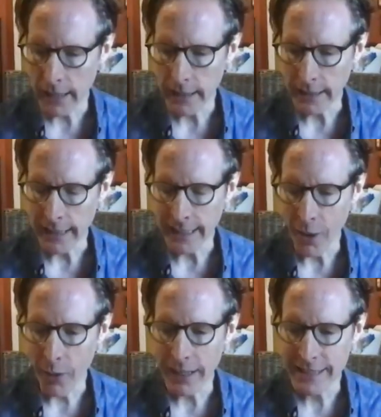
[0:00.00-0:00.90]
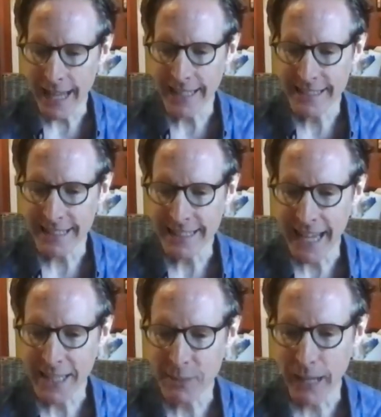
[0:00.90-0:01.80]
It
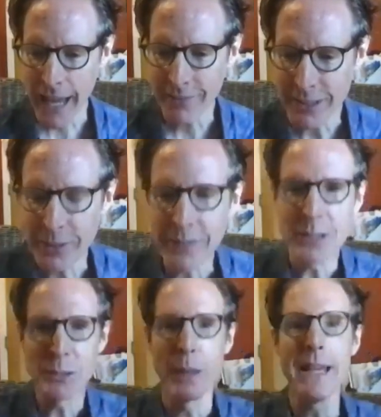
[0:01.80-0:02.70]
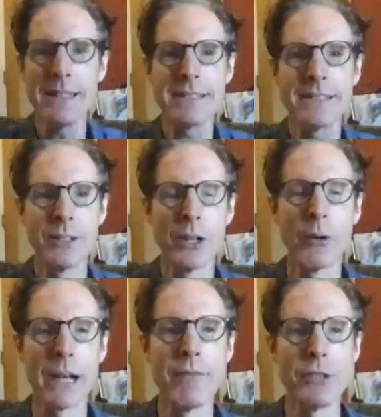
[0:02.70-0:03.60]
takes me having sort of the space, you
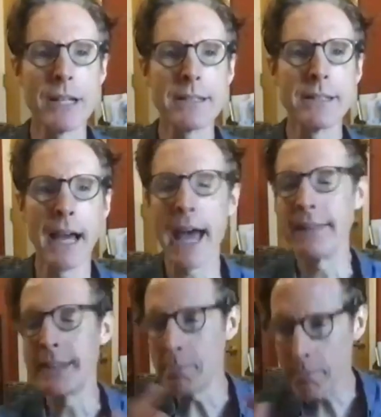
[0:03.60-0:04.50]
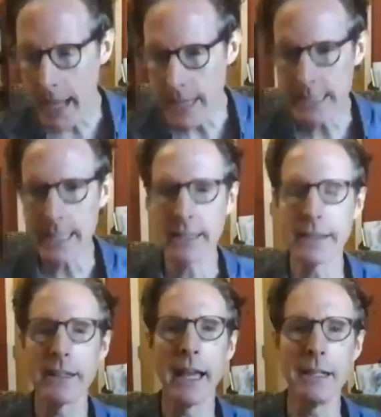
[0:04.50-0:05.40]
know, and I had the
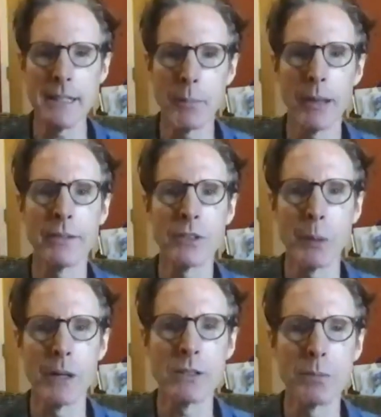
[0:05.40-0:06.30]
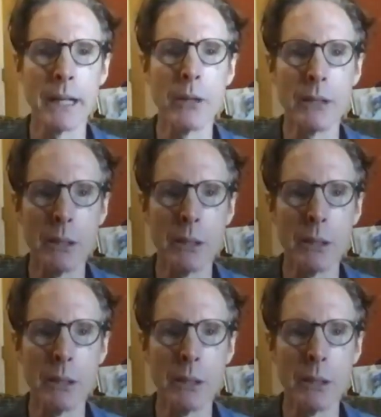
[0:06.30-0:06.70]
amazing 18-month experience of playing Willy